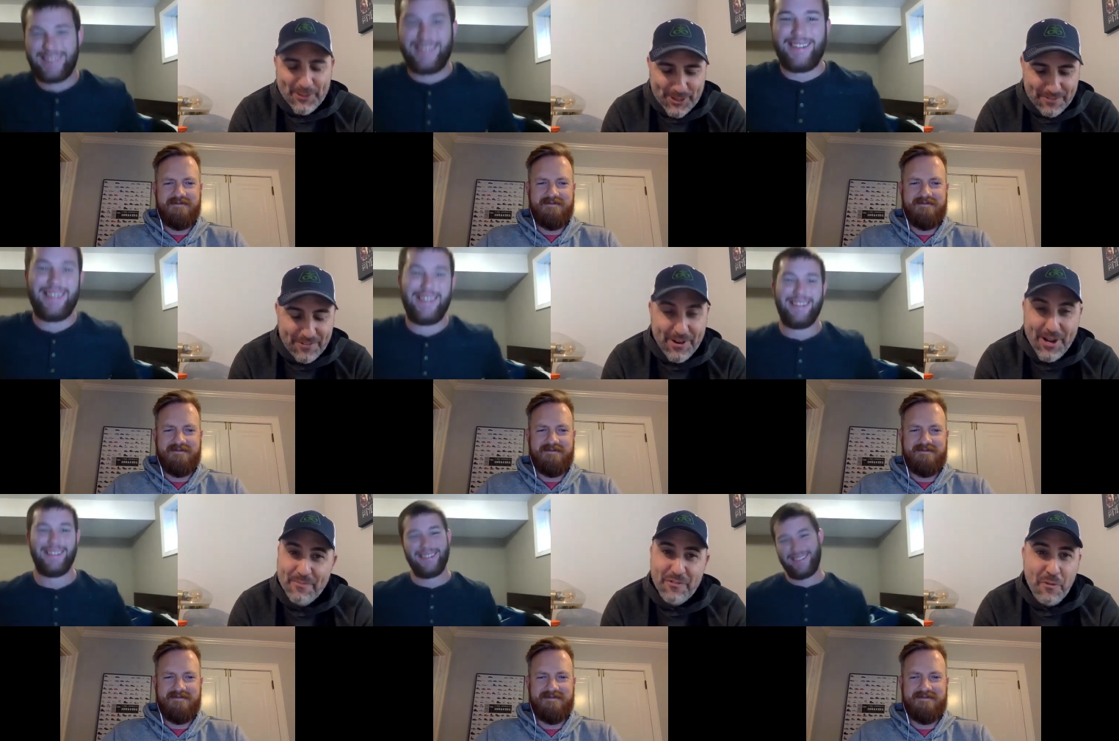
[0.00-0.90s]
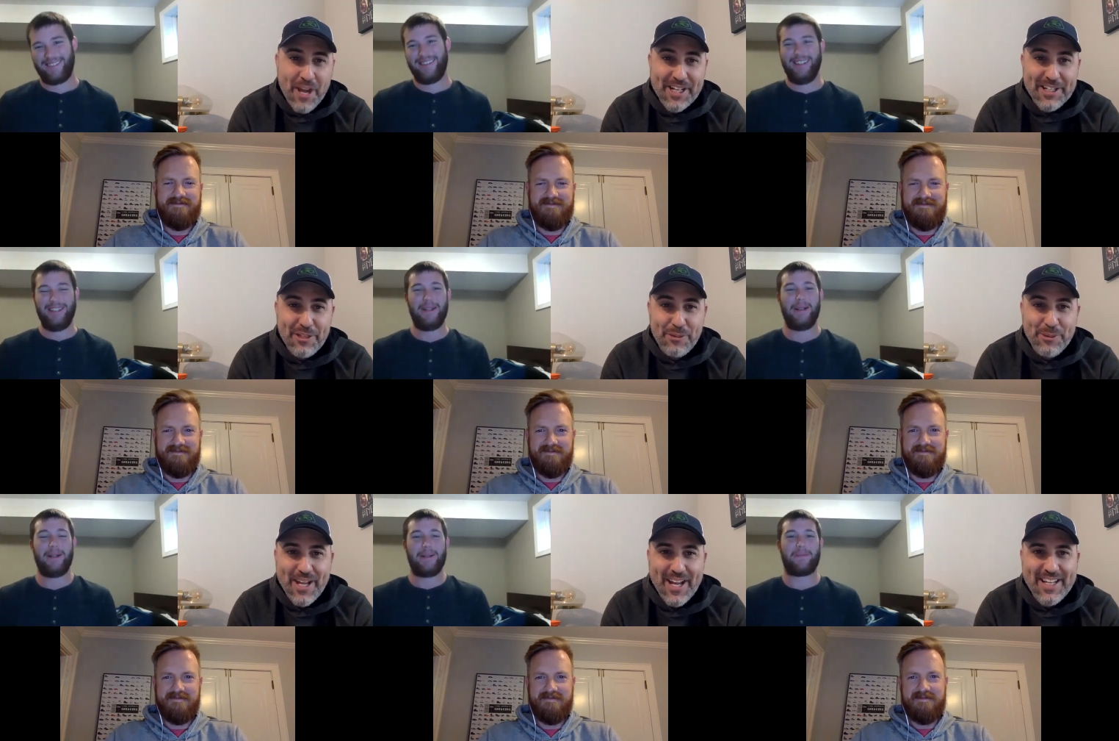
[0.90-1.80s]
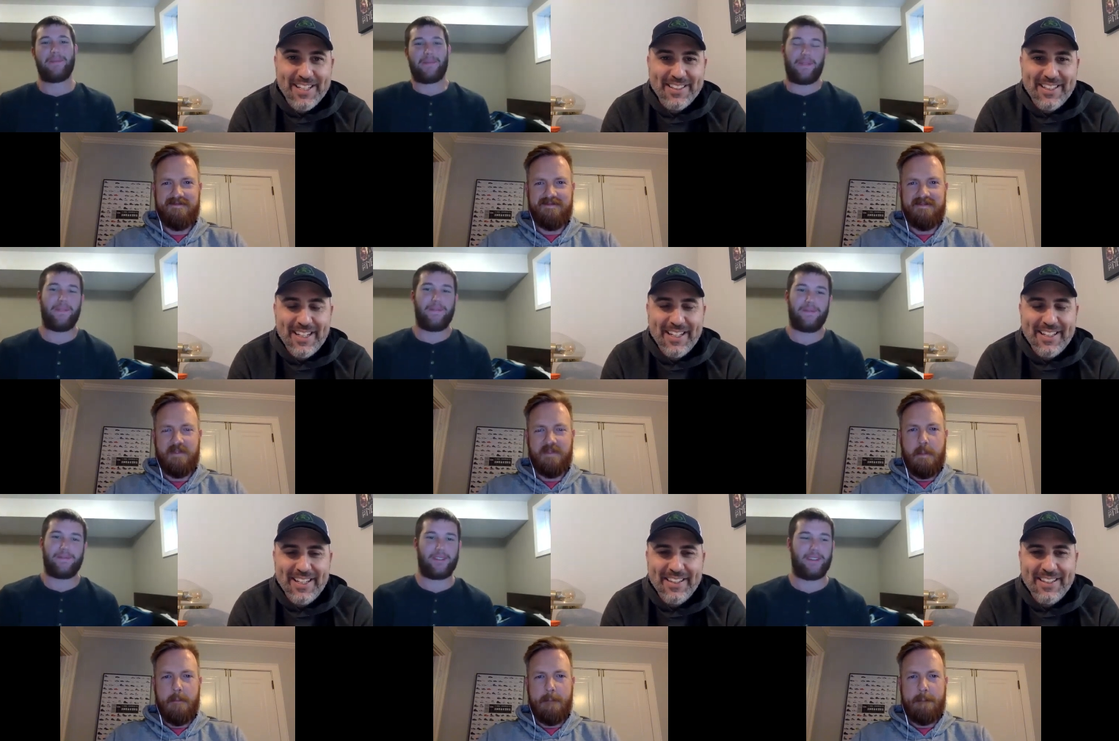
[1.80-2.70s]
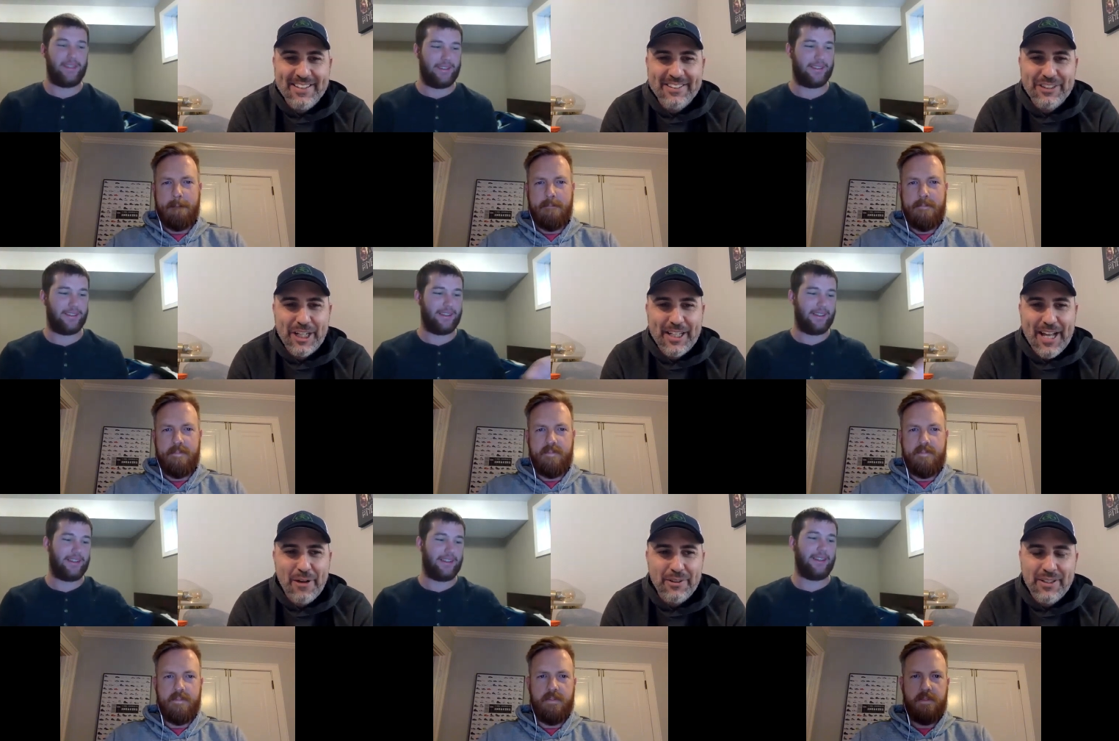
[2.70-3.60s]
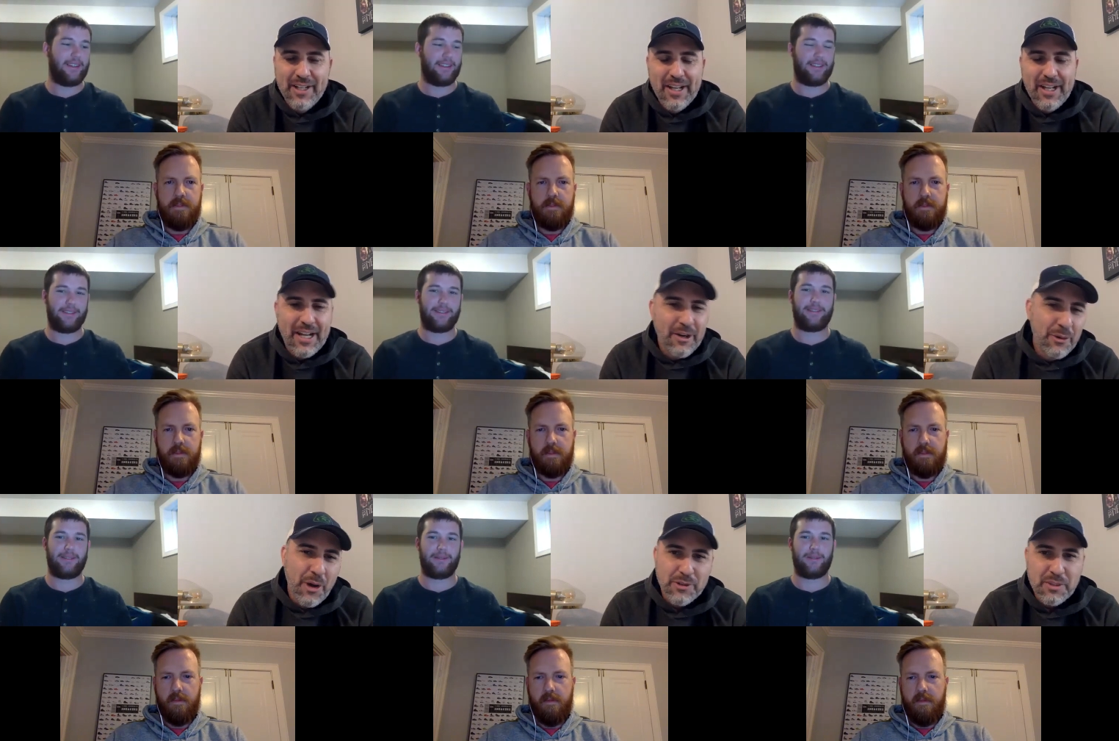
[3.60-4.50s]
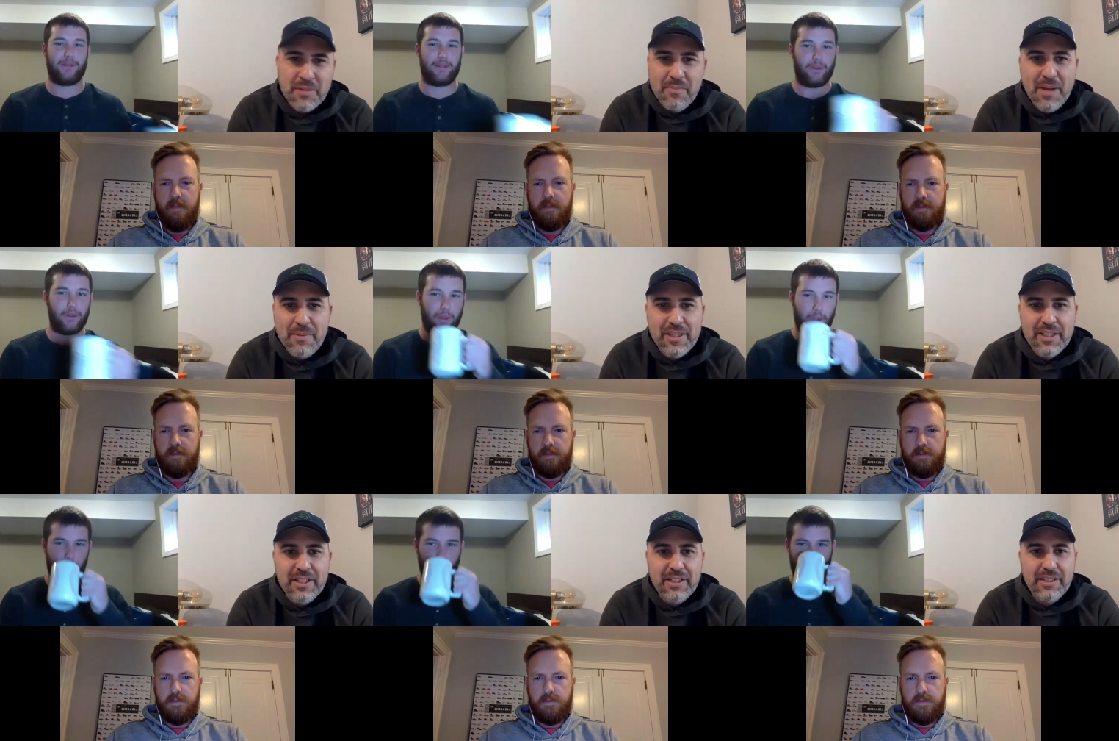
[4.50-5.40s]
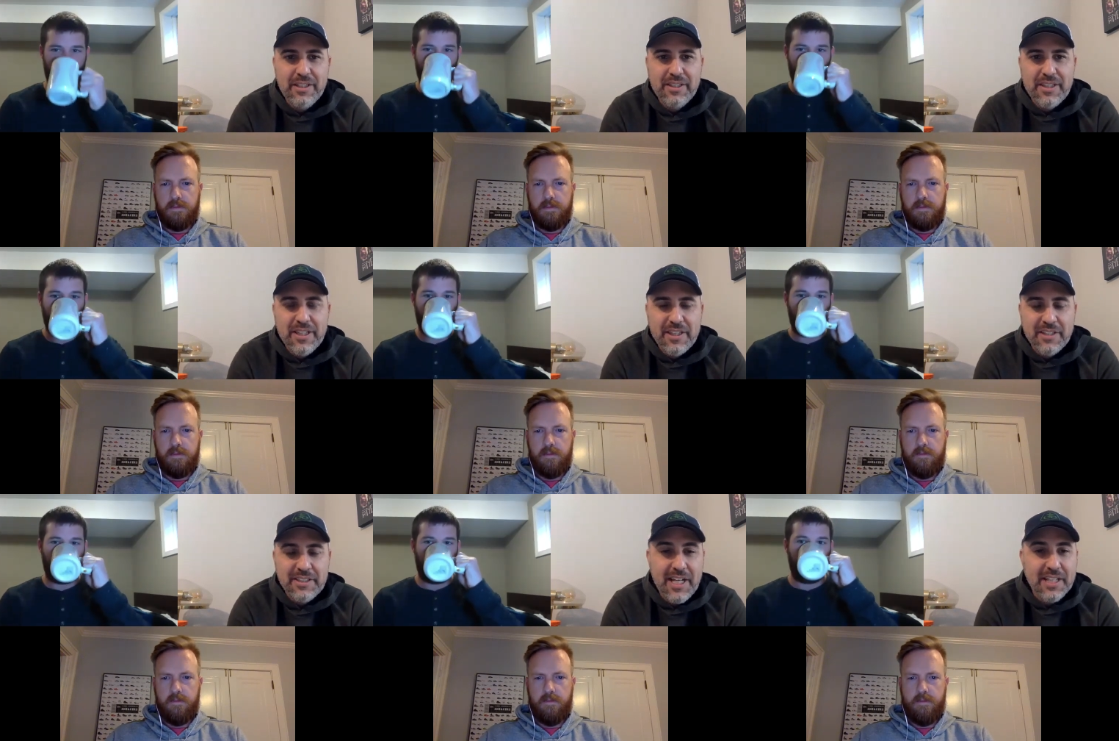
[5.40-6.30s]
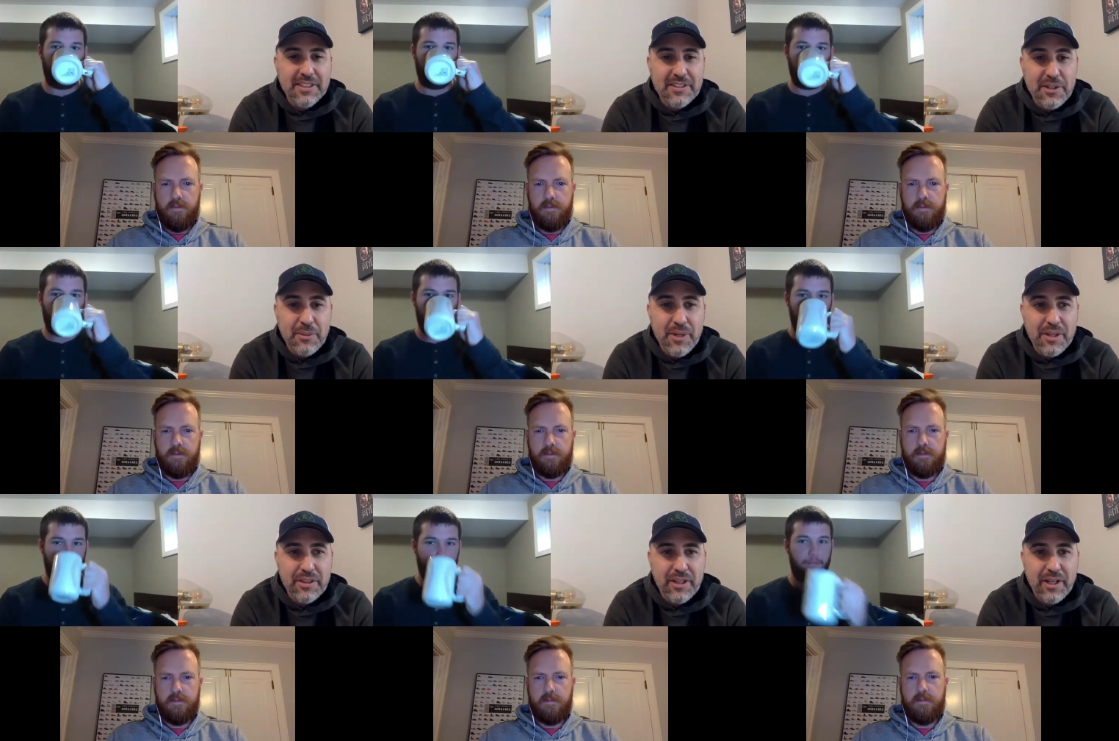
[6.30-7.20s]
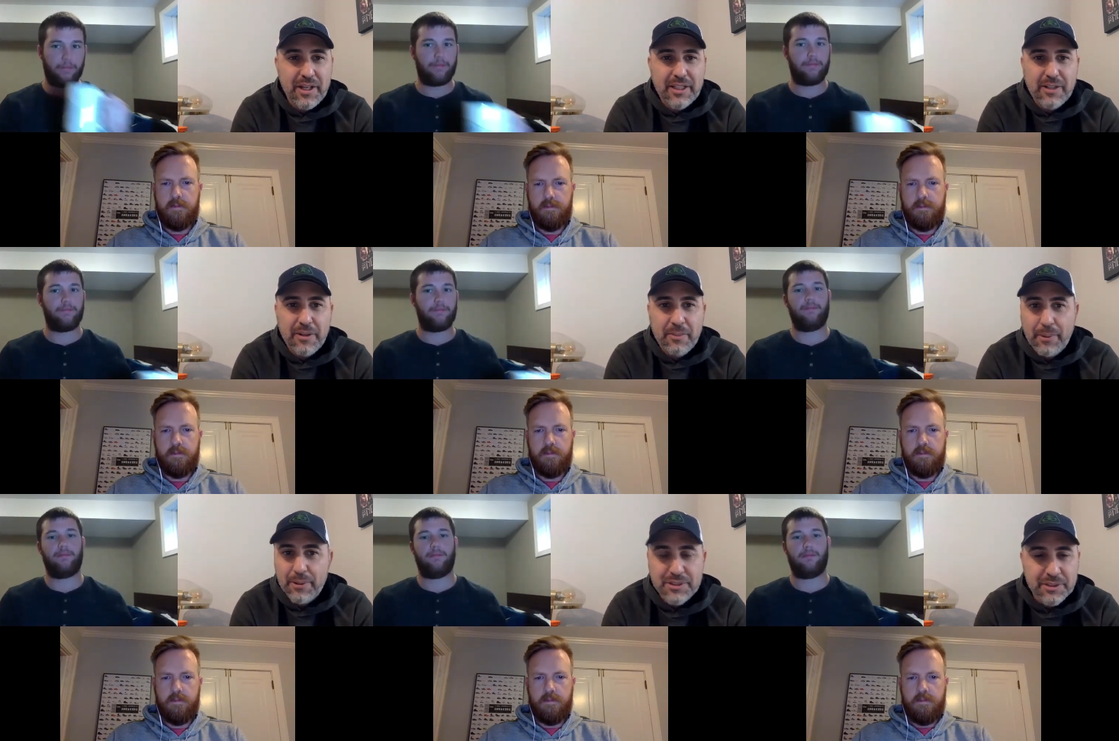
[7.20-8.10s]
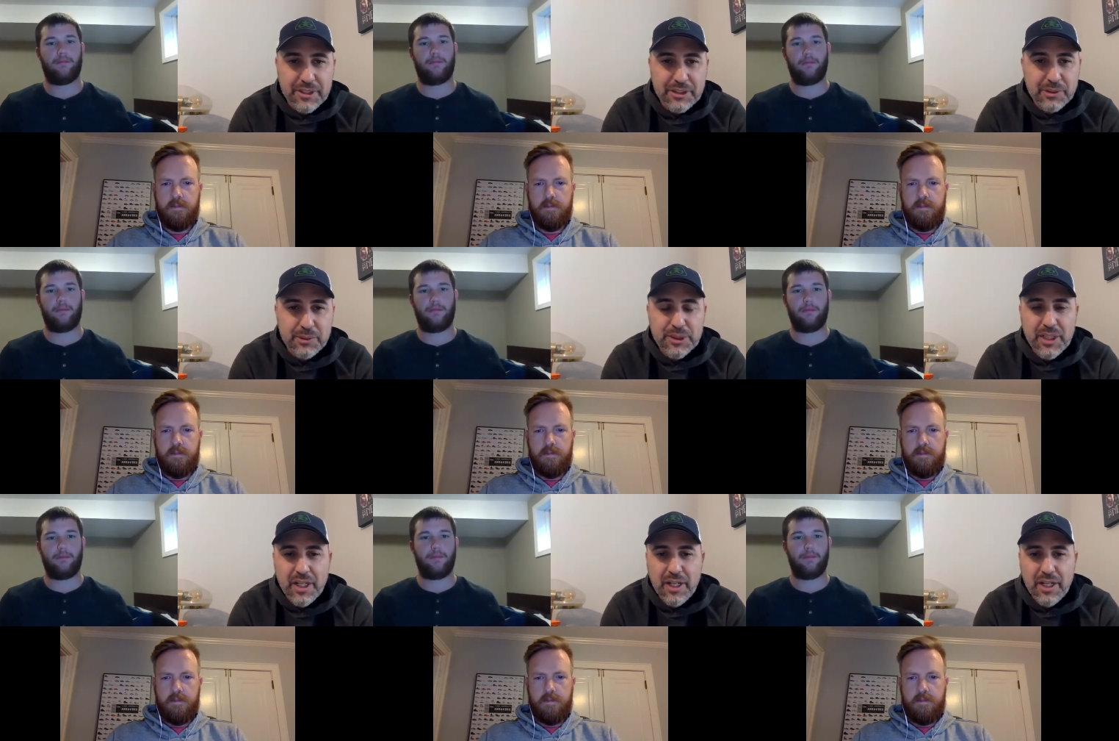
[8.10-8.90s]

Speaker 1: good for him for making it through that and and and then checking out and and who knows? I mean, maybe the the, the things he has to deal with. Uh, he called them personal issues.